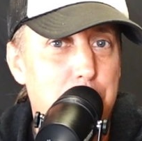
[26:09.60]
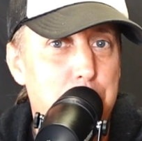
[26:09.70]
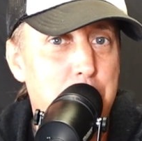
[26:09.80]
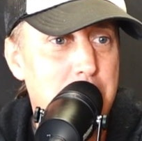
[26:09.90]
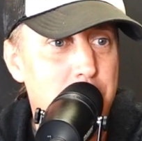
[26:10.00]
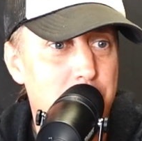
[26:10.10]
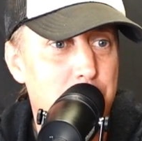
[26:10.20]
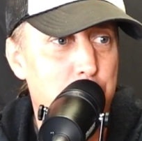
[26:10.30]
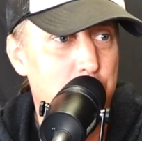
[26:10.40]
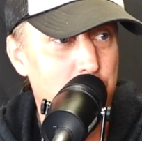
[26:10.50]
beats
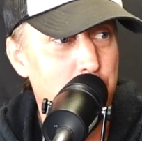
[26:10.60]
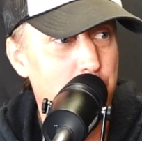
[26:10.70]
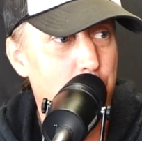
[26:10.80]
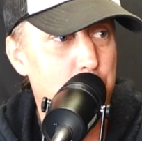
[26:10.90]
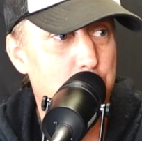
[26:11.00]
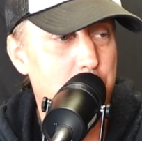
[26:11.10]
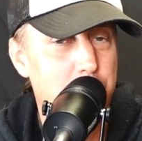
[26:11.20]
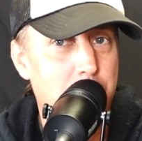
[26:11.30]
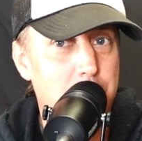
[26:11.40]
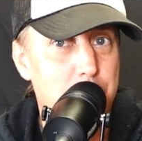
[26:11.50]
him, puts a hood over him, and
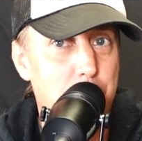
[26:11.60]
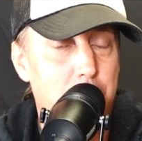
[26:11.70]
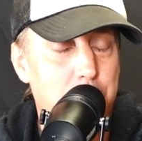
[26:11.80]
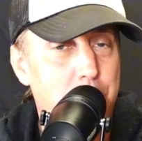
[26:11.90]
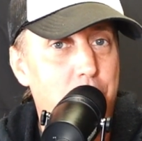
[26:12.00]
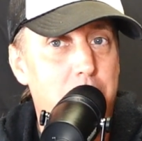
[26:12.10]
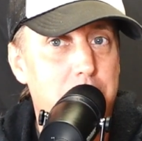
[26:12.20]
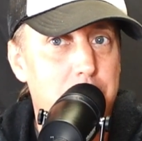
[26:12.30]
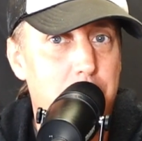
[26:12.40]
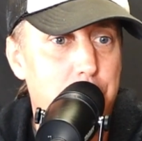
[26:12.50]
takes him off. They
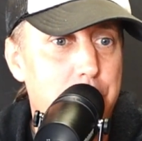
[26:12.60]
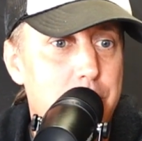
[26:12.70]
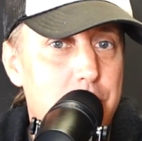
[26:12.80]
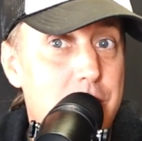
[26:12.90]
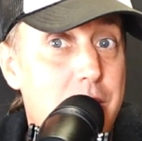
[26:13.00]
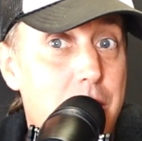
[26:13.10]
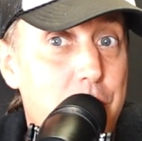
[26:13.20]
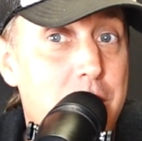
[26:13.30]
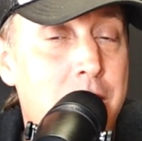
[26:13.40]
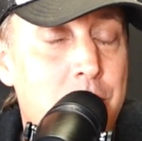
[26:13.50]
find all of his stuff
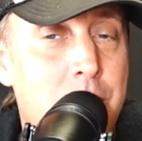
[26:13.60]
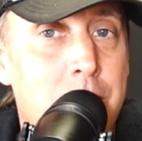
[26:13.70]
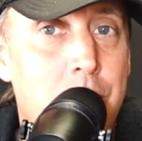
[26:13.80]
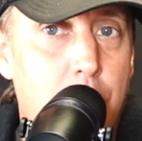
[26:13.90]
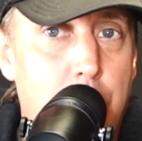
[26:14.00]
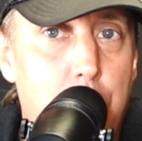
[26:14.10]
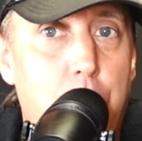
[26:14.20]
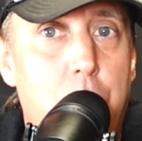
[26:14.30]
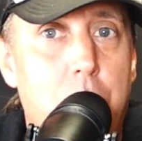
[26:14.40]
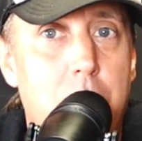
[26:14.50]
that he has hidden, his
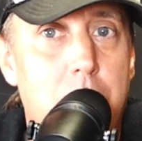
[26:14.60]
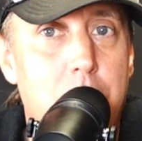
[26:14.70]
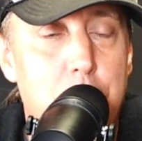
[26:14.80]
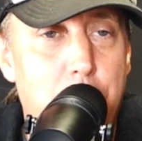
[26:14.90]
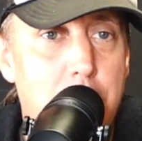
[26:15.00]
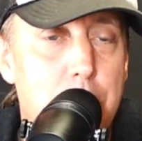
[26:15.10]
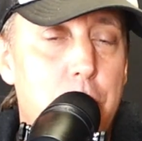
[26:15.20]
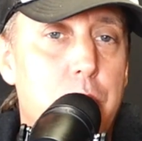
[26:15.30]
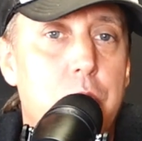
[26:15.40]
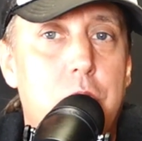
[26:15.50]
artwork and his
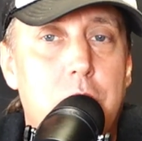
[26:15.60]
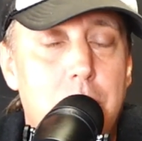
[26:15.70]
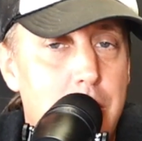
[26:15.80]
Bibles and